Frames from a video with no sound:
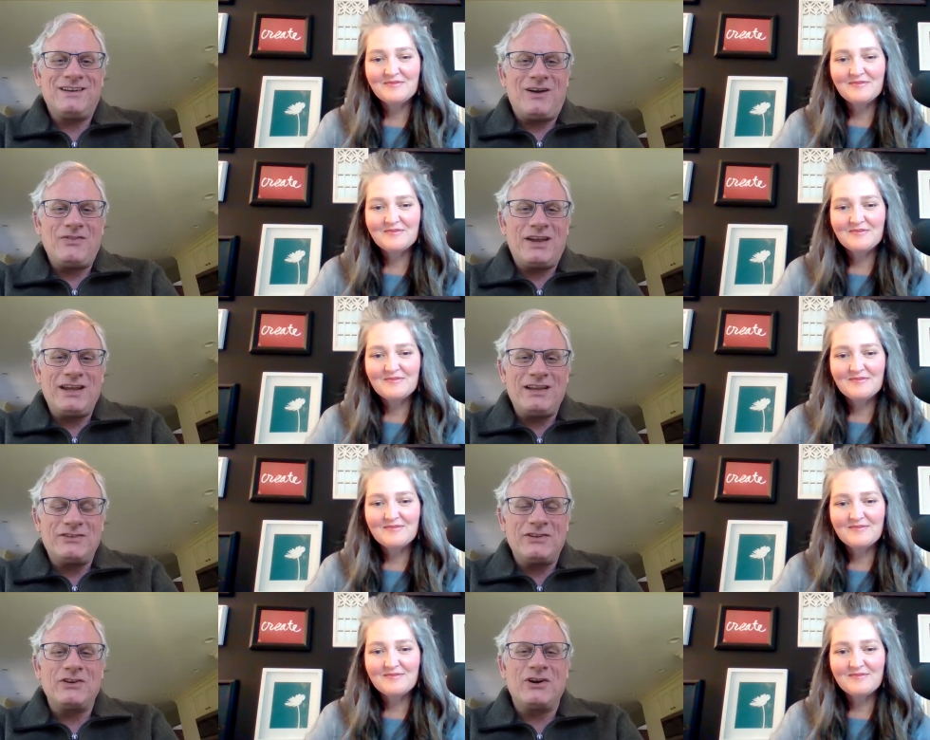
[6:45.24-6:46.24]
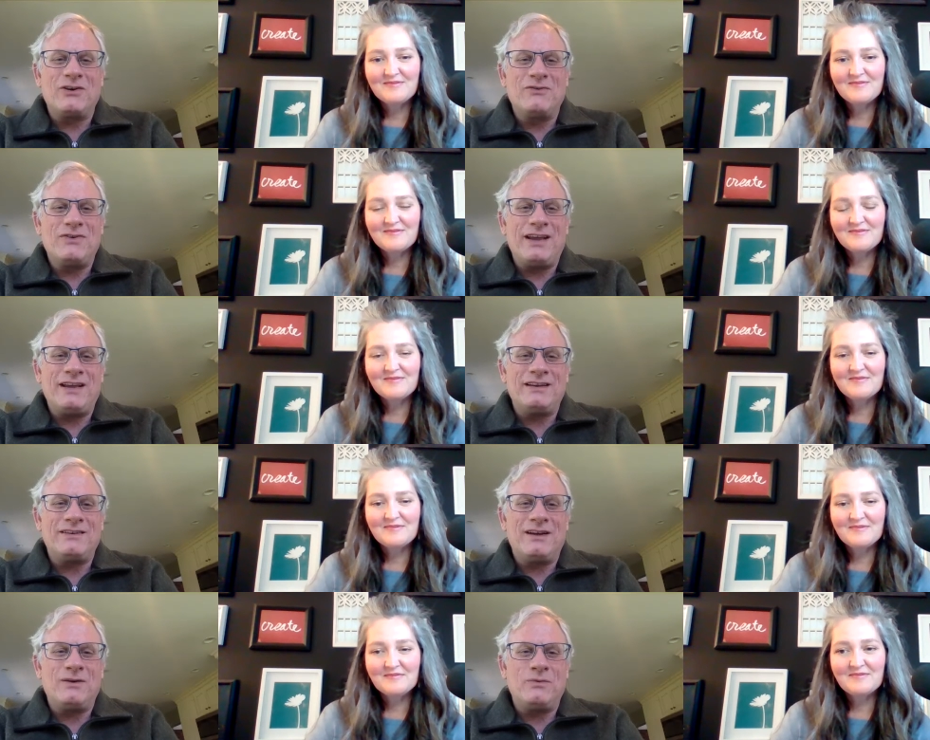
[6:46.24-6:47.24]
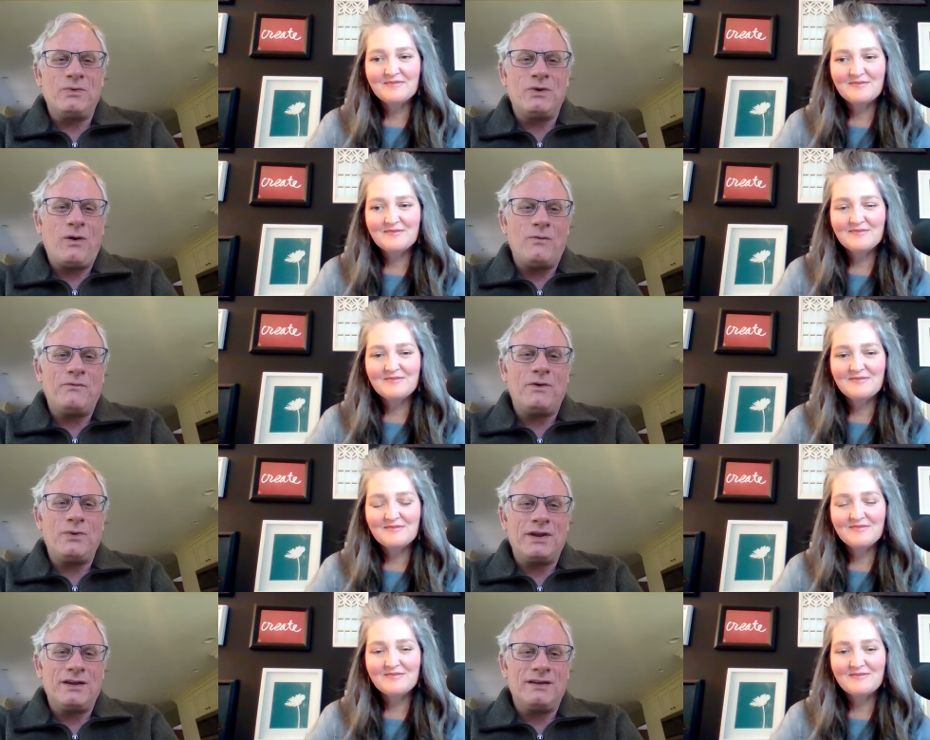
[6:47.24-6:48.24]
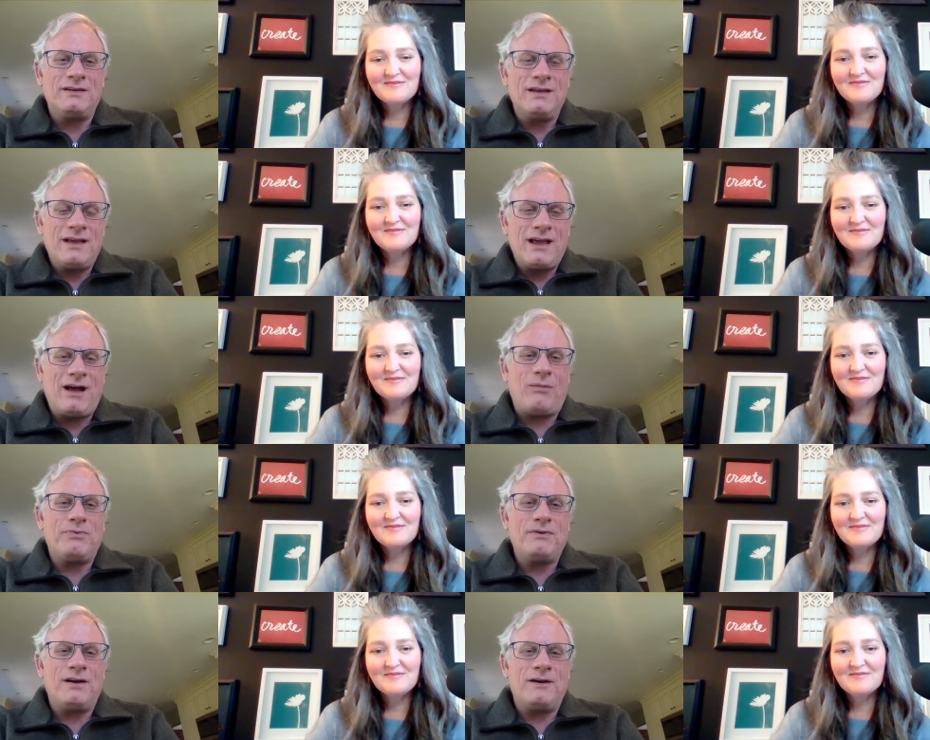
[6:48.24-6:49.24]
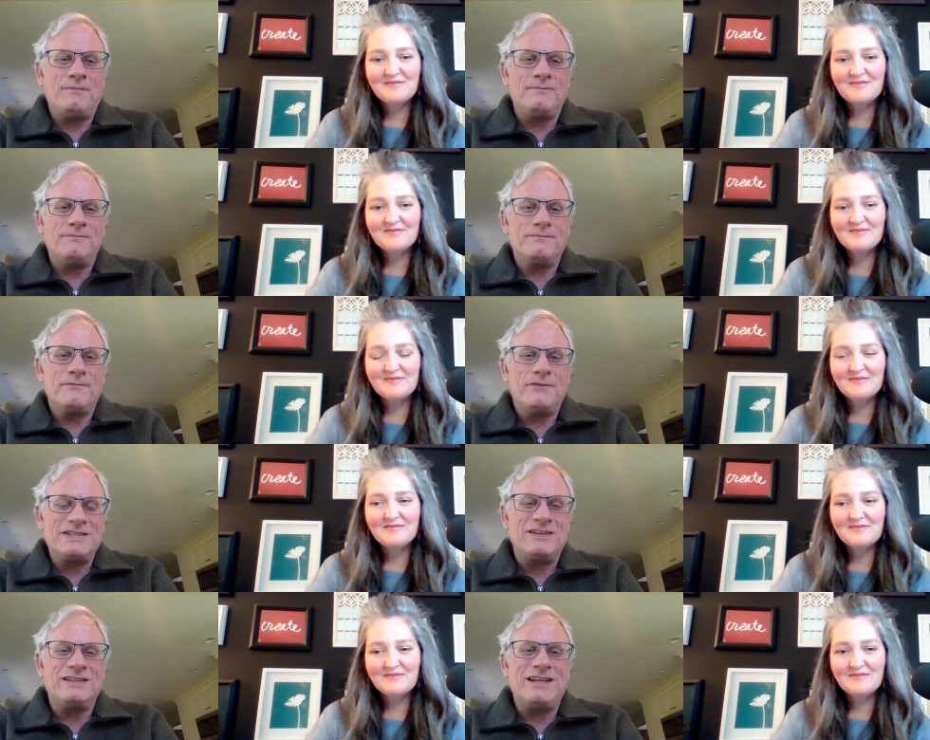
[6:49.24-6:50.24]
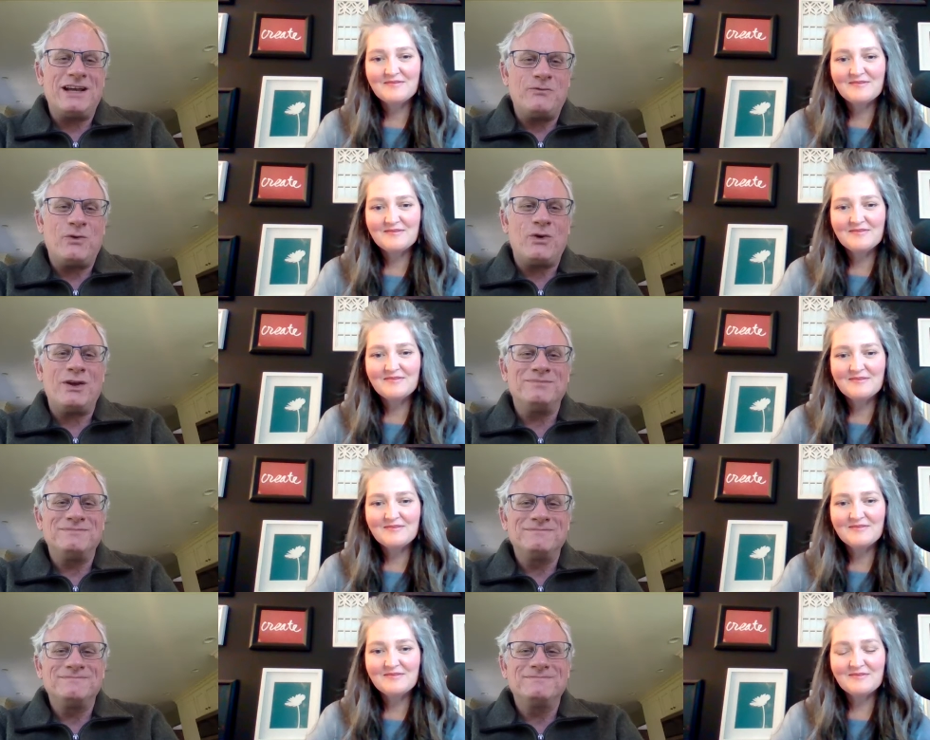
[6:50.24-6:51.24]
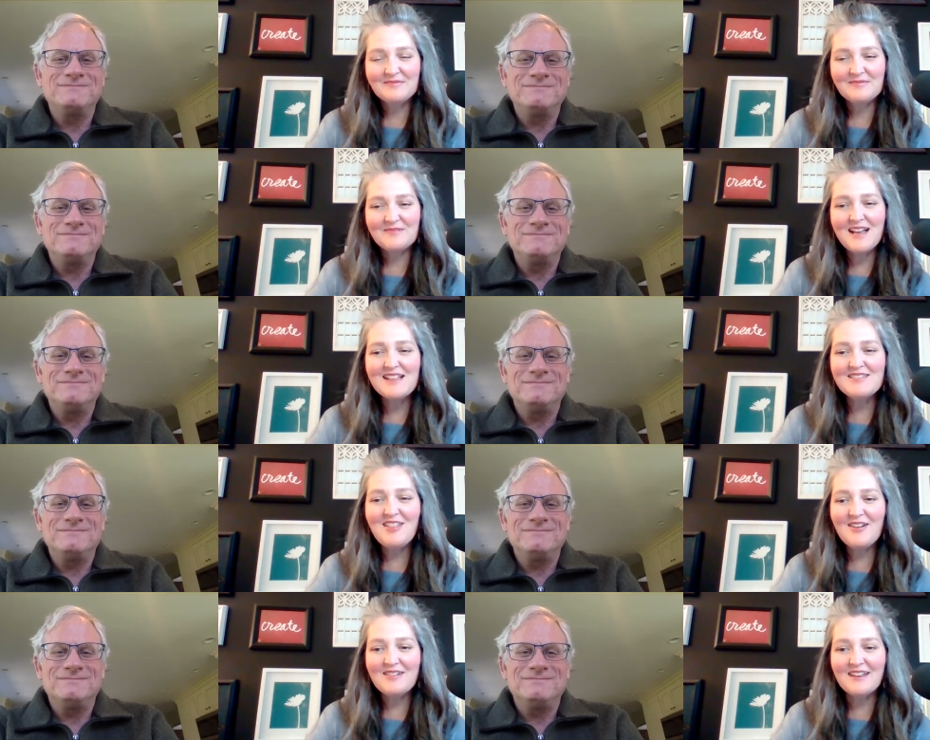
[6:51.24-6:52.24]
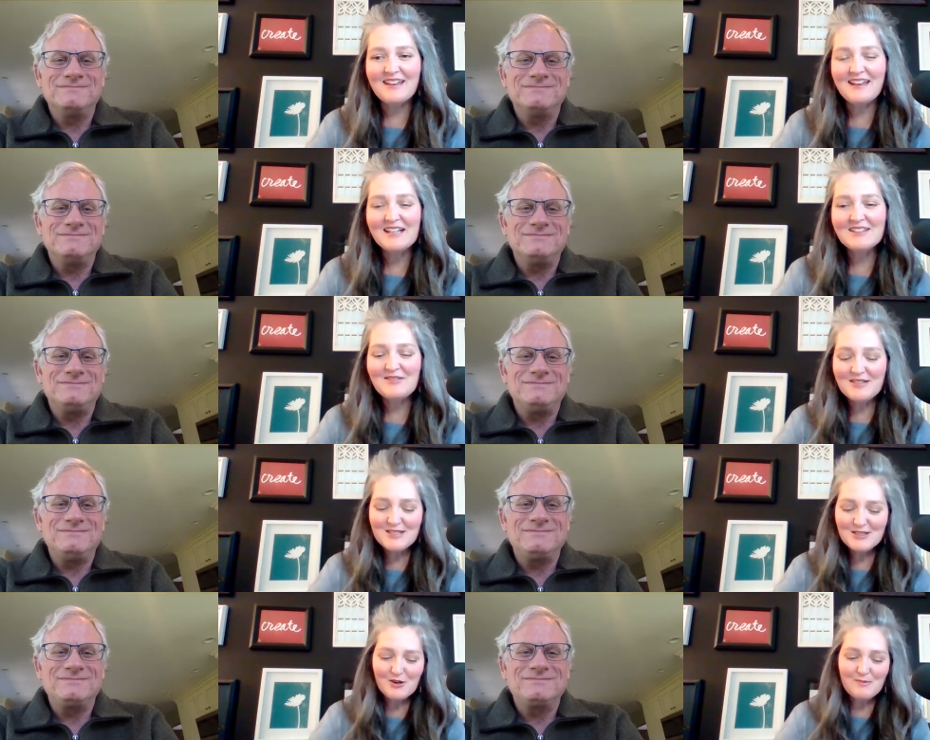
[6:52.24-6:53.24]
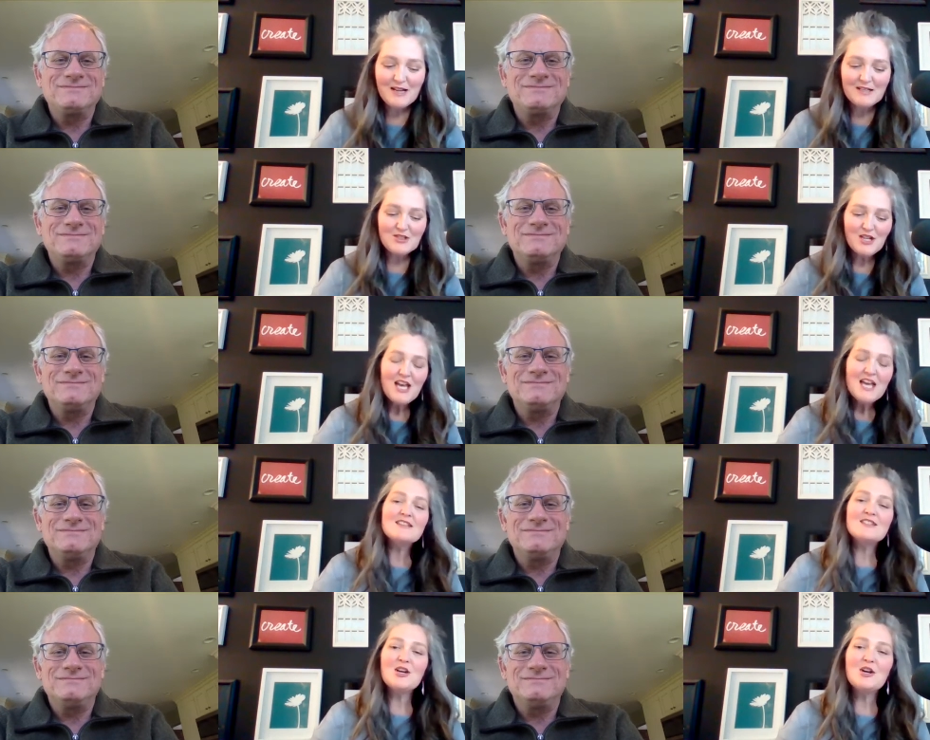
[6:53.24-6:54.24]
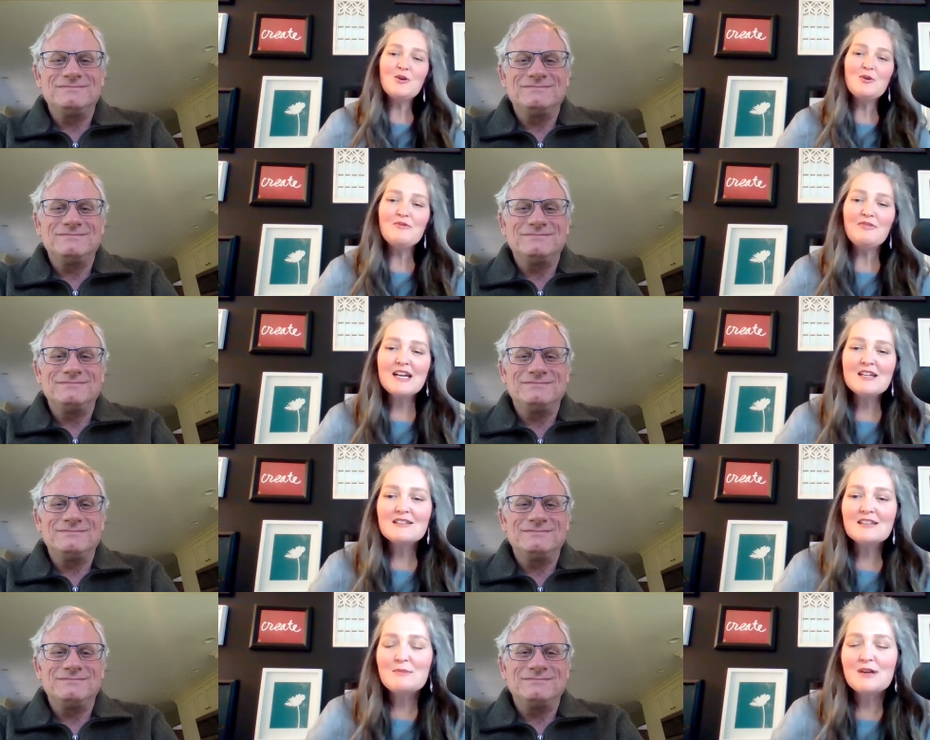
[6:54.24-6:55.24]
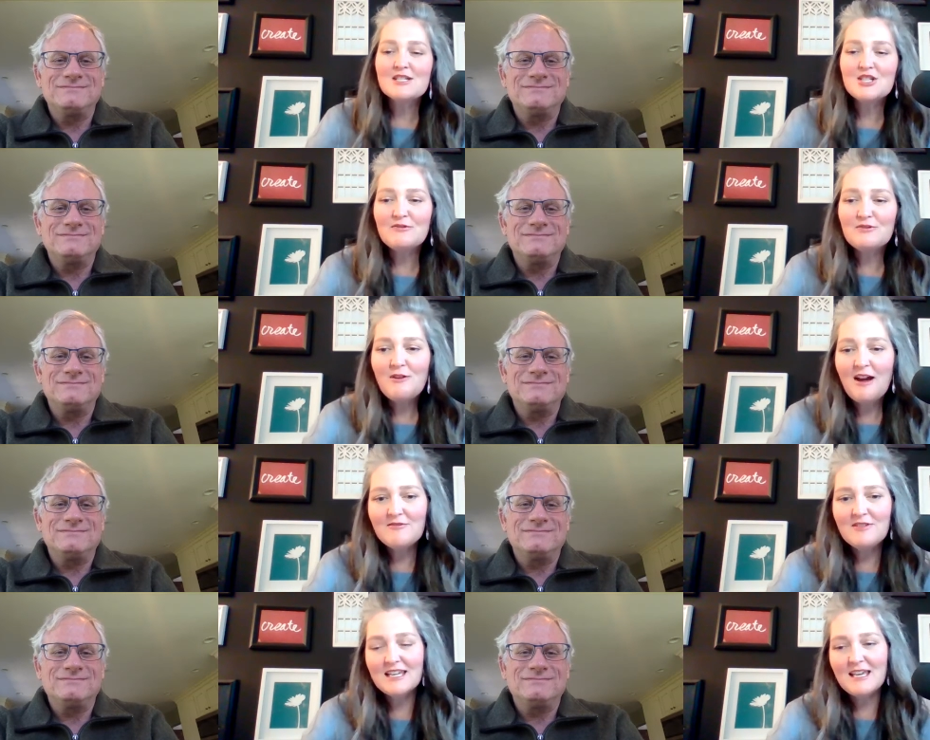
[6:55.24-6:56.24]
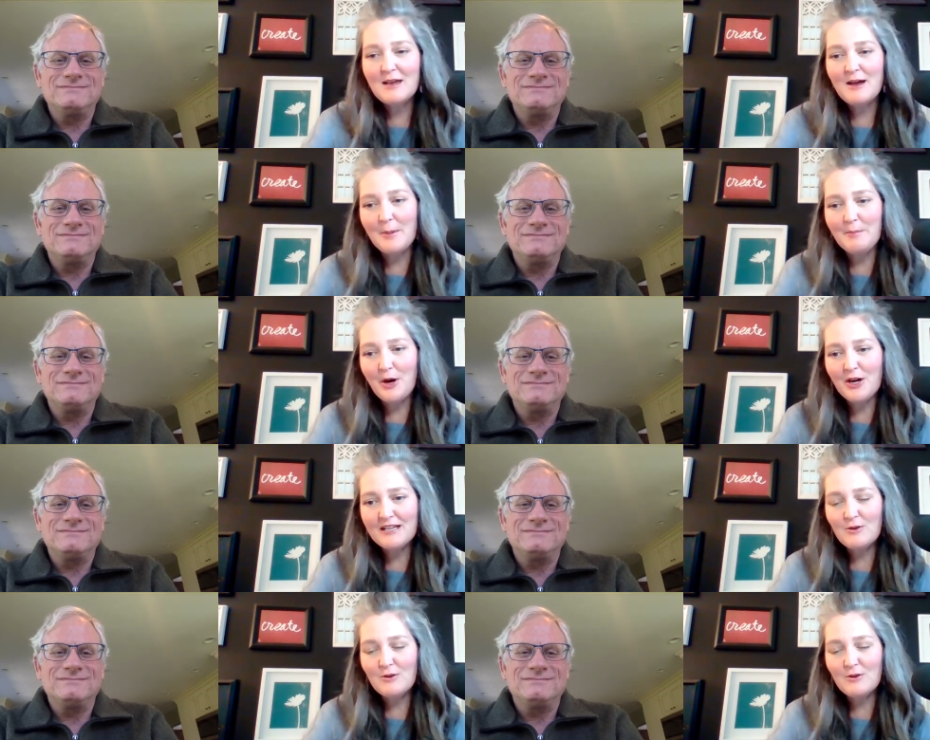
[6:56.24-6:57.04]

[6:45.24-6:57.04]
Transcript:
Speaker 1: the kids deserve, and uh, we're hopeful we can help um, facilitate for them.
Speaker 2: Mm-hmm. I love it. I love it so much. So, finally, Mitch, if you have any um, parting